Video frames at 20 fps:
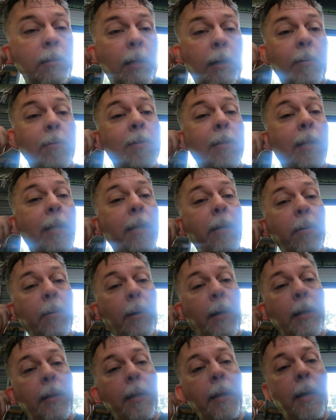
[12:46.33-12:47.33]
That was a deal
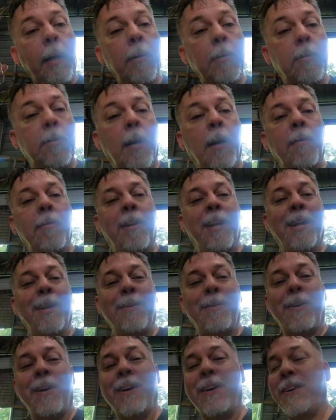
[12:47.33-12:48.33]
right there. I was driving down
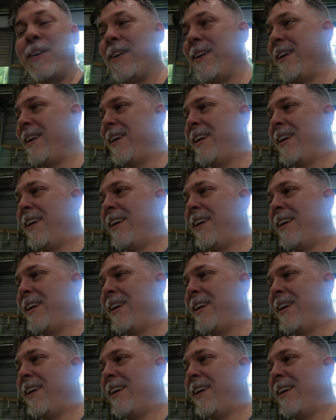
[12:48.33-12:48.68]
the road,